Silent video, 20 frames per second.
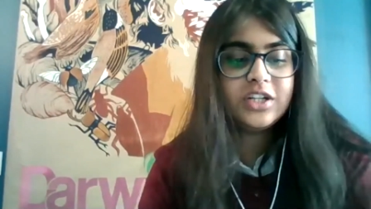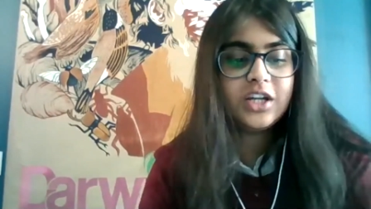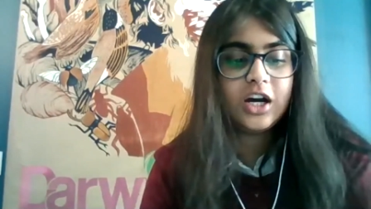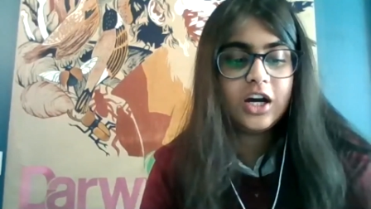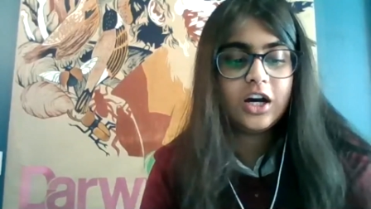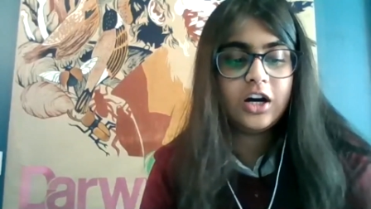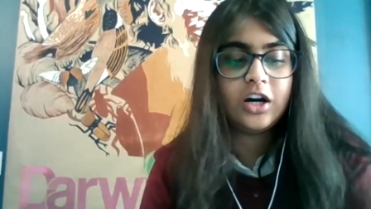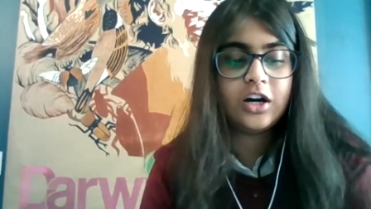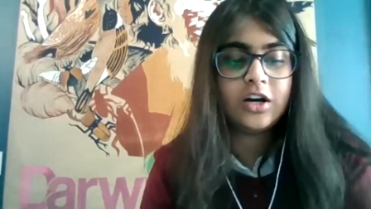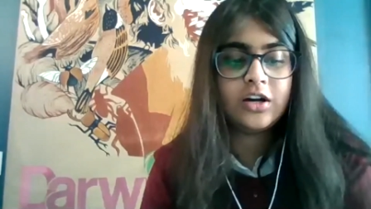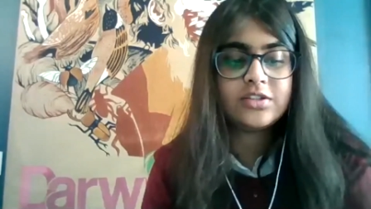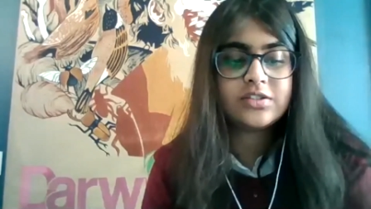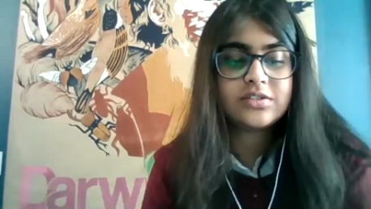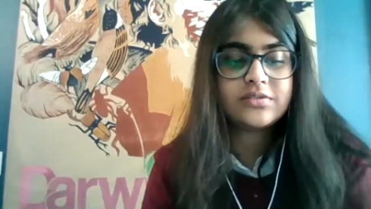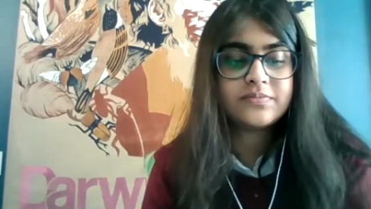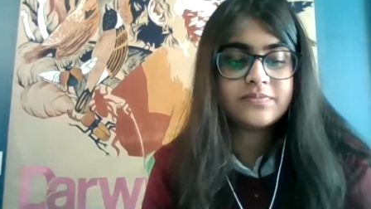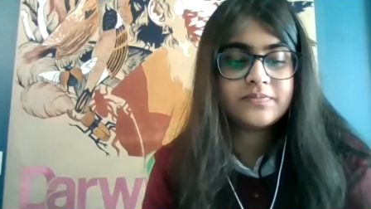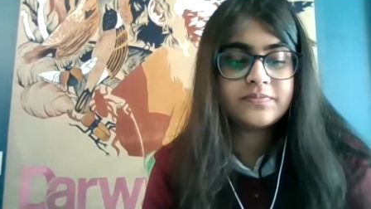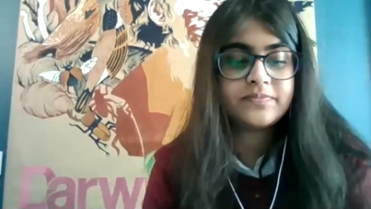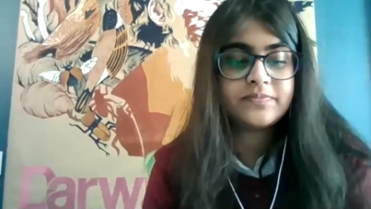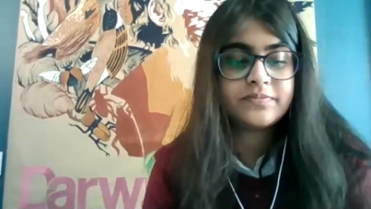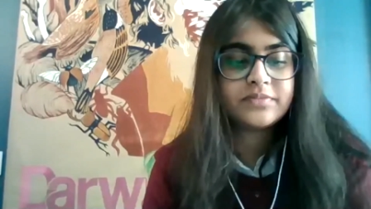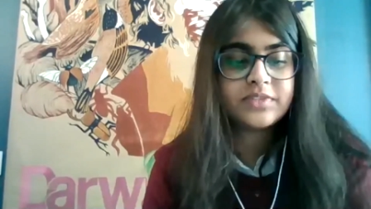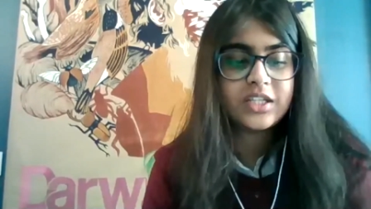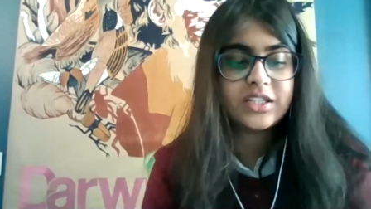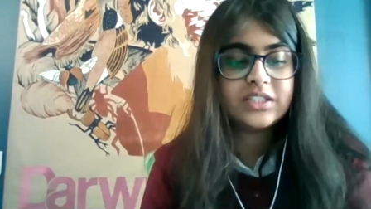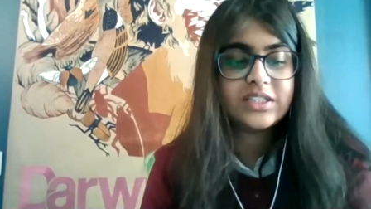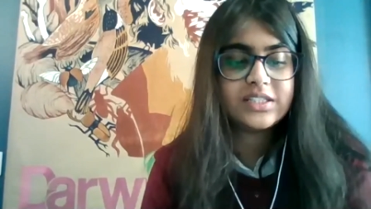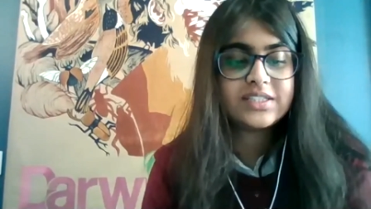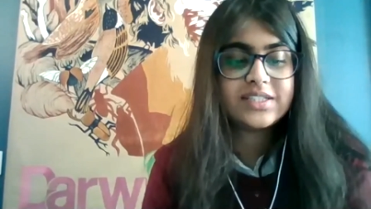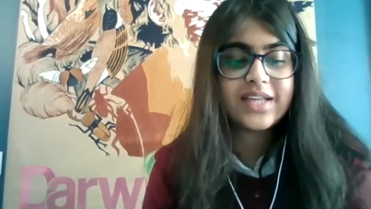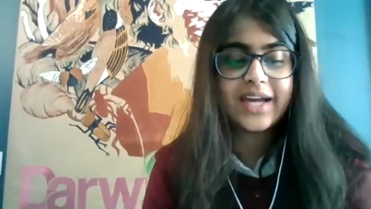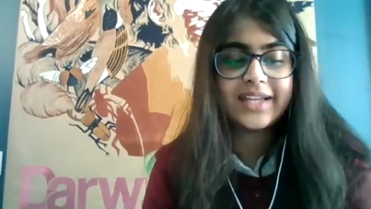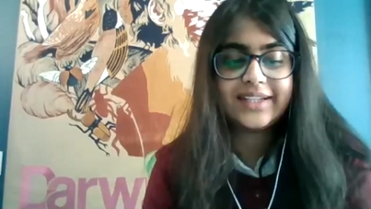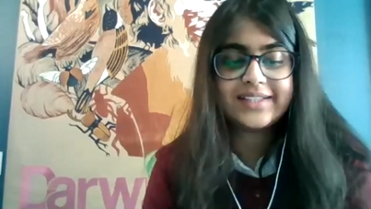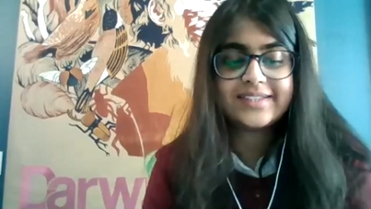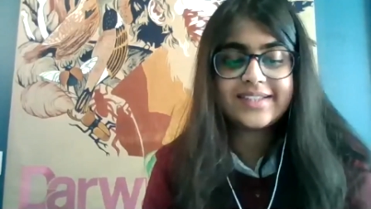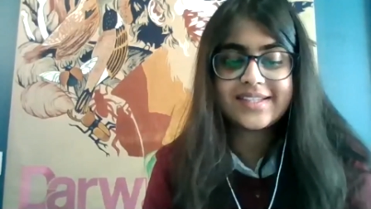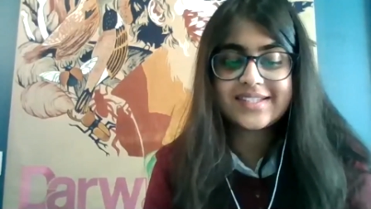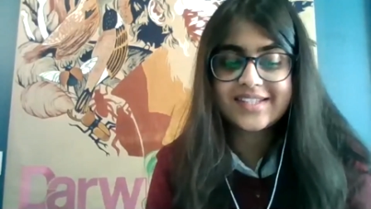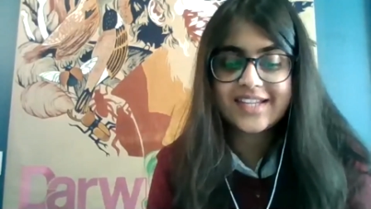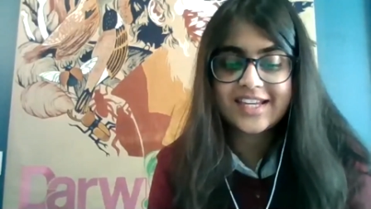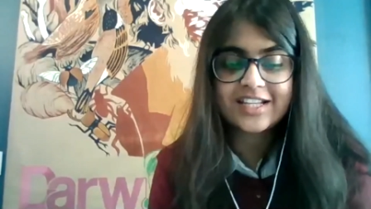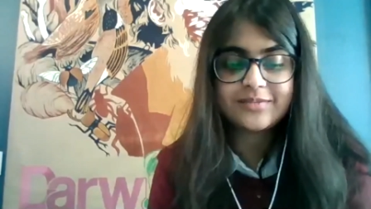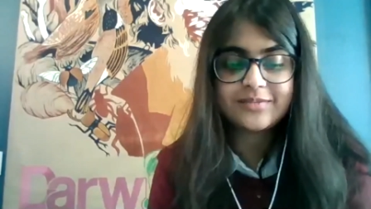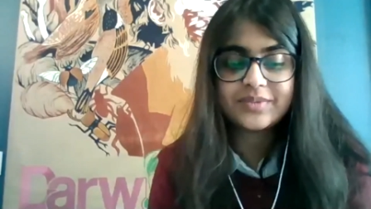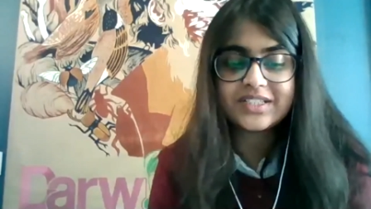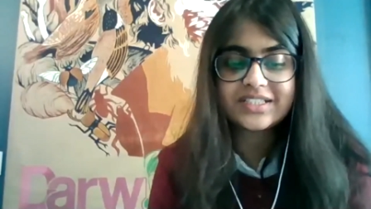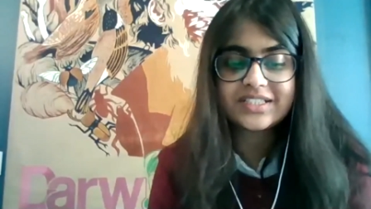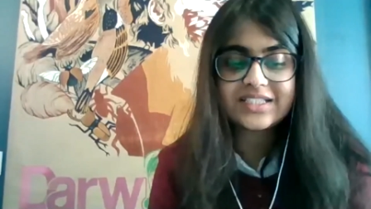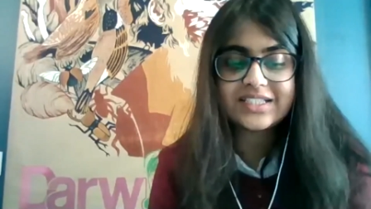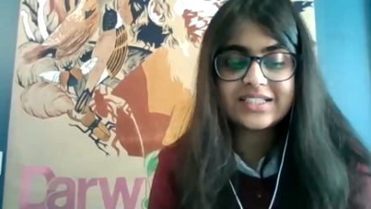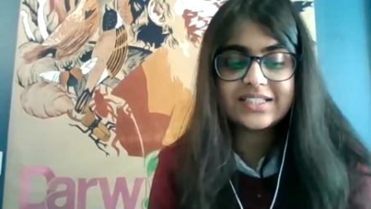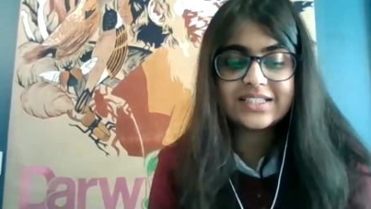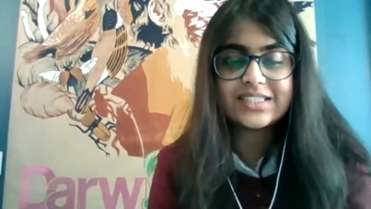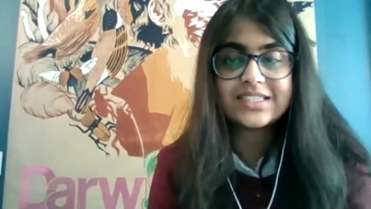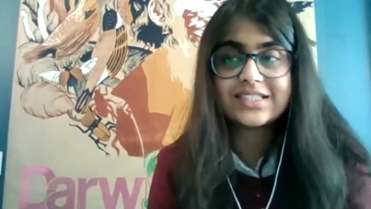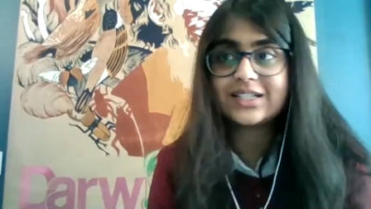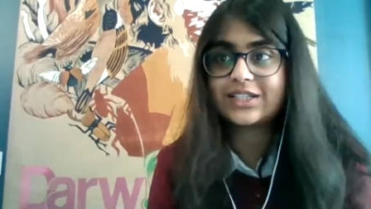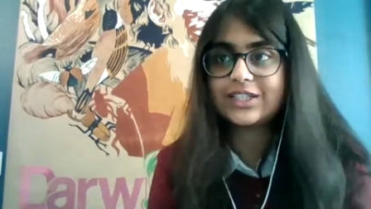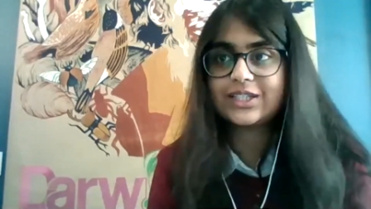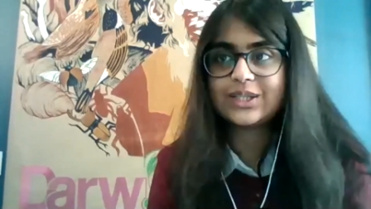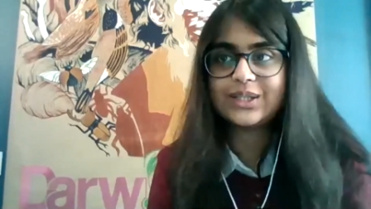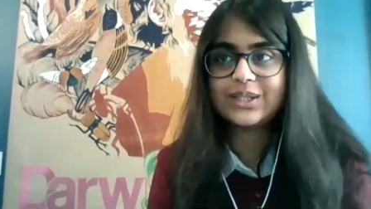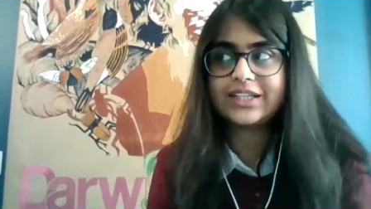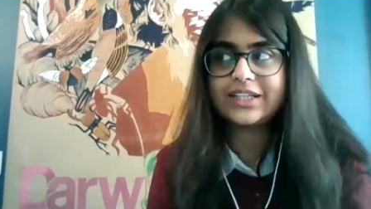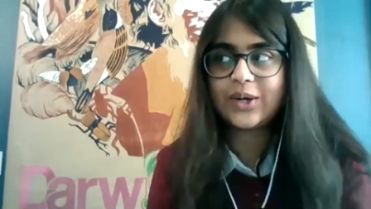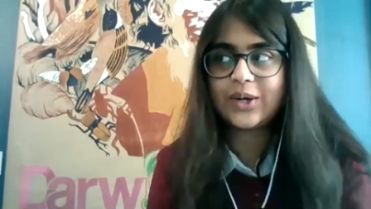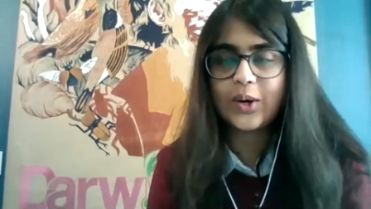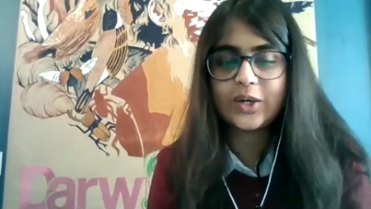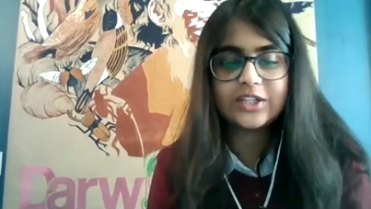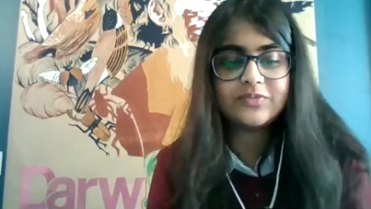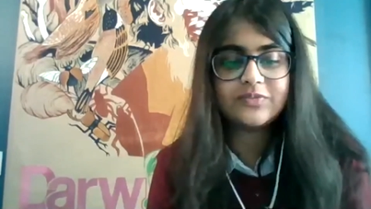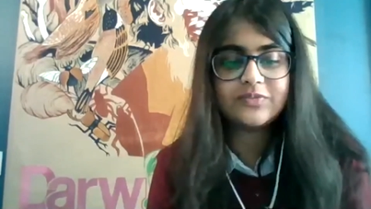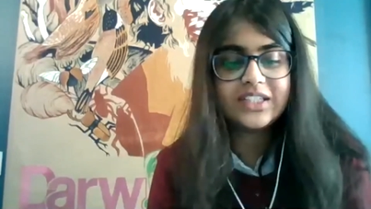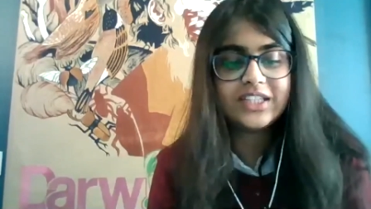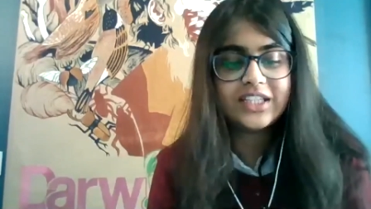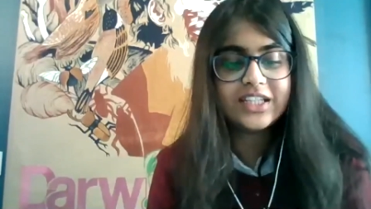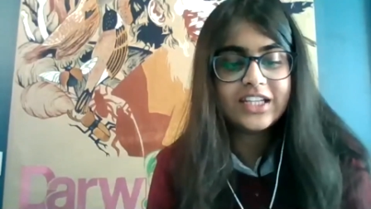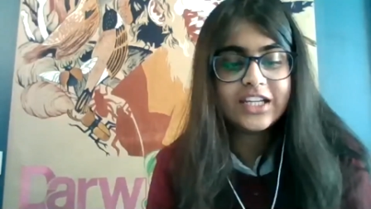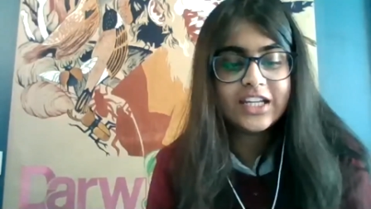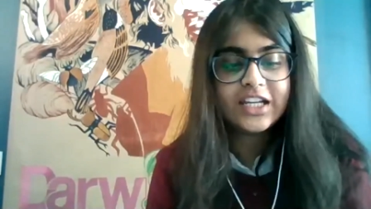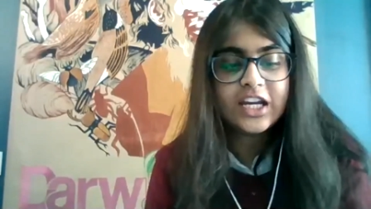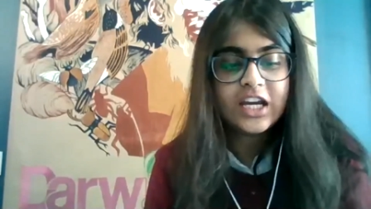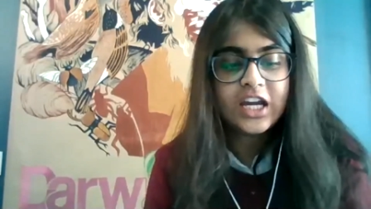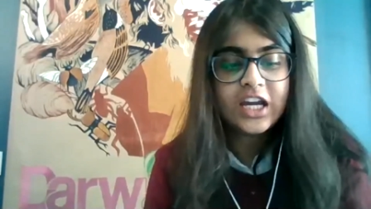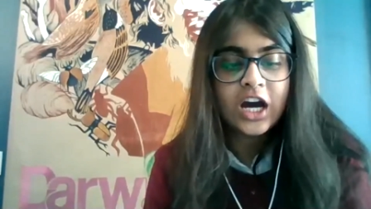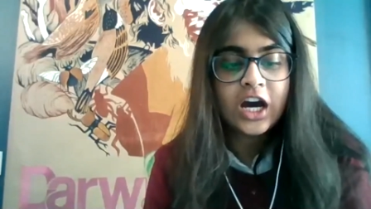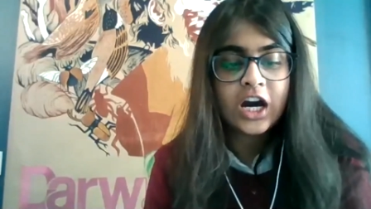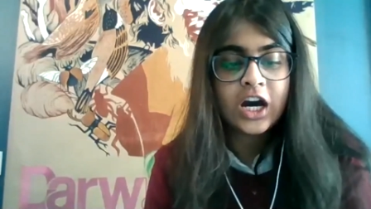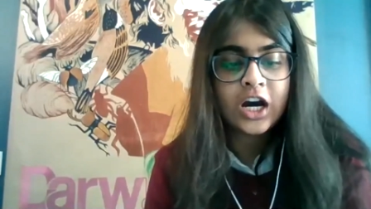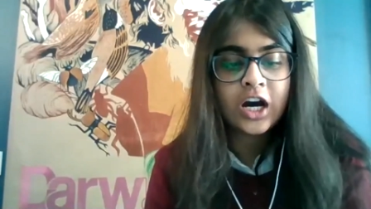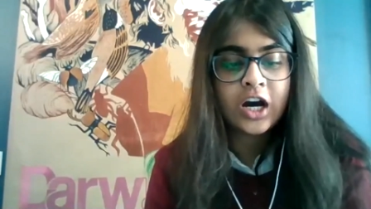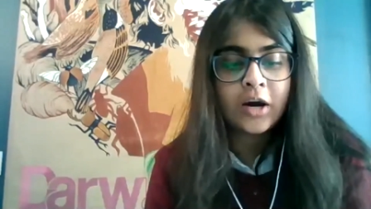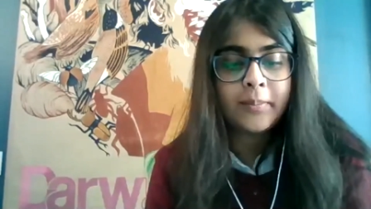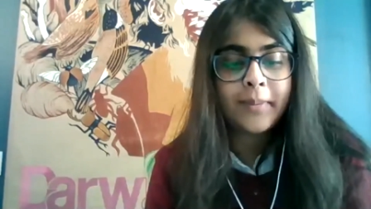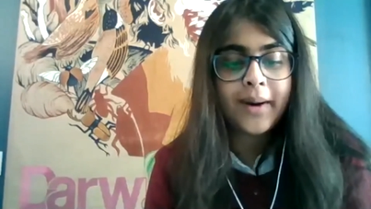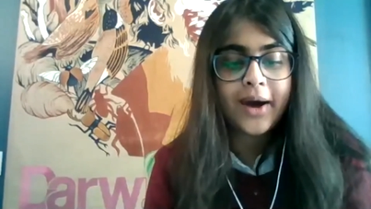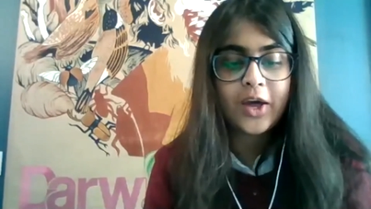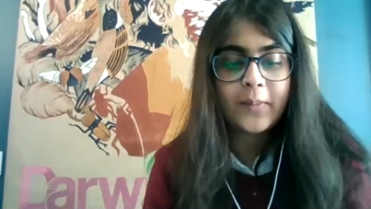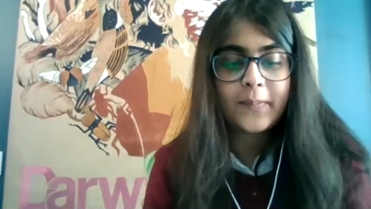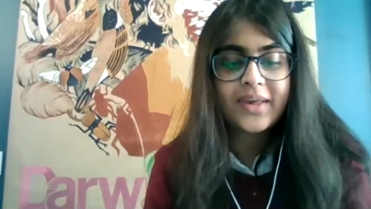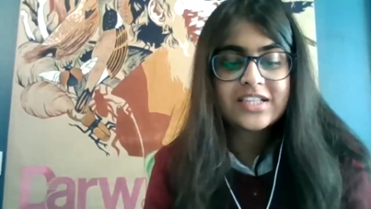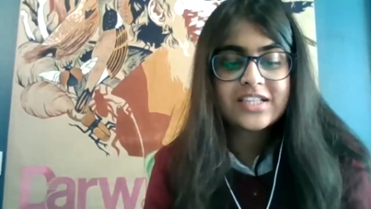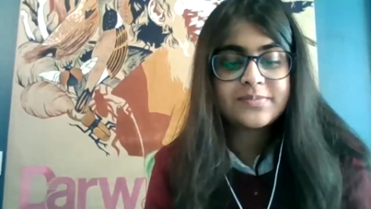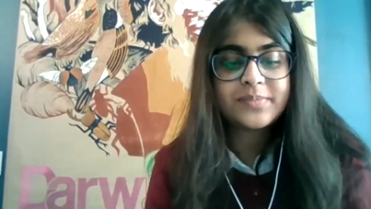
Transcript: Uh, Designing Sustainability, Circular Economy, uh, Bio-Based